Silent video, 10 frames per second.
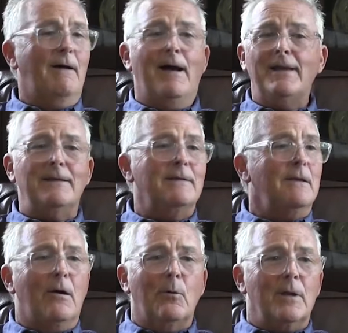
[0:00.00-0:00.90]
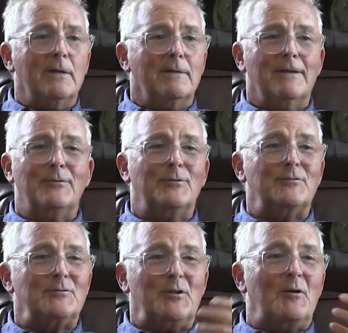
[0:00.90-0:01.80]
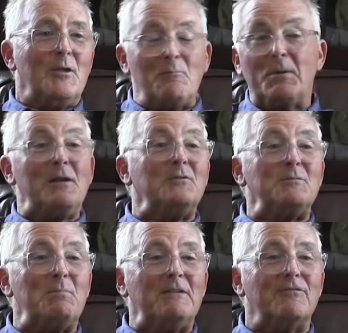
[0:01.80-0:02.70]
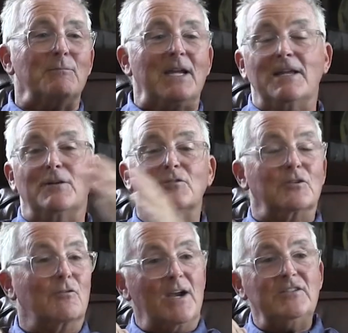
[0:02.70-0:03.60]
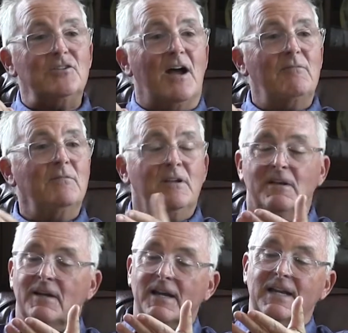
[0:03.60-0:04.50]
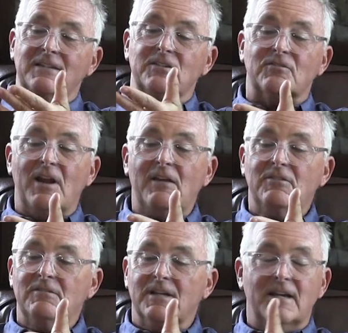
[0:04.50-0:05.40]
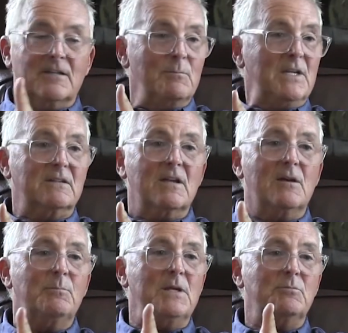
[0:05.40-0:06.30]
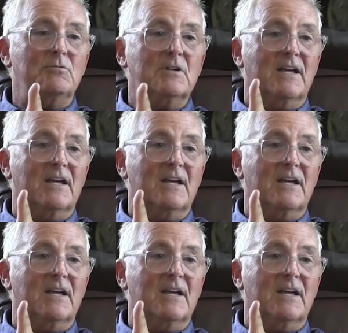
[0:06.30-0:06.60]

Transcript: I didn't know it. It was, you know, it, but it was big for me, and it was a great job. I got to travel. I got to meet a ton of people.